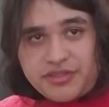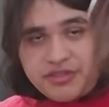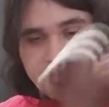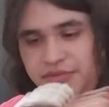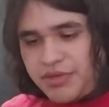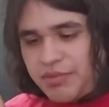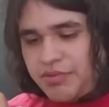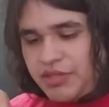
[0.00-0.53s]

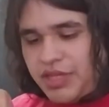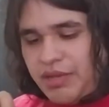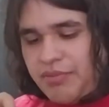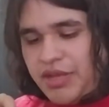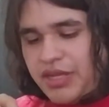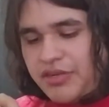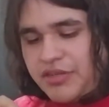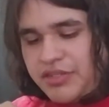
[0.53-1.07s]
So we're going to put that
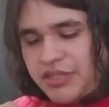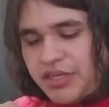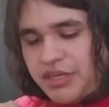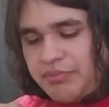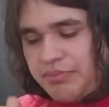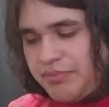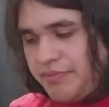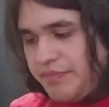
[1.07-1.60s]
back on him.